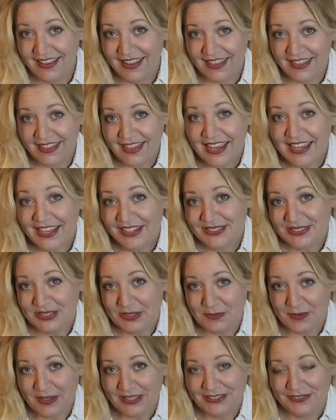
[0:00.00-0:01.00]
Thank you so
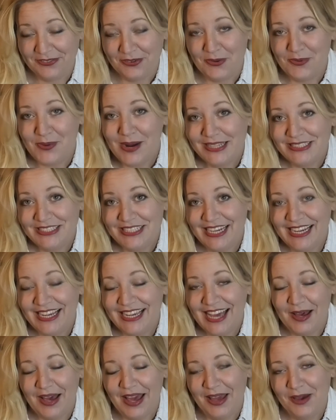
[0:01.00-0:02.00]
much for
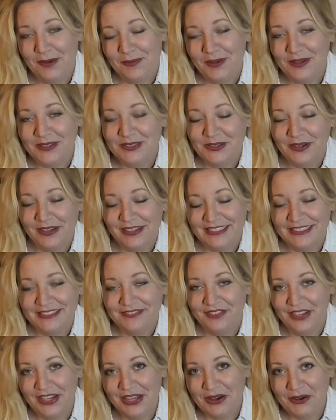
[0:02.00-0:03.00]
watching. I hope you enjoyed this
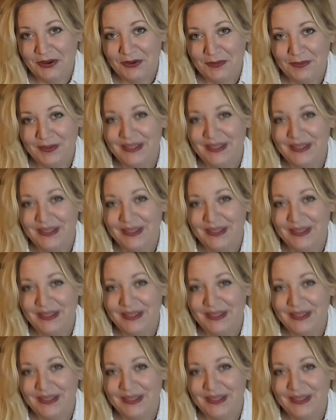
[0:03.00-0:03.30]
video.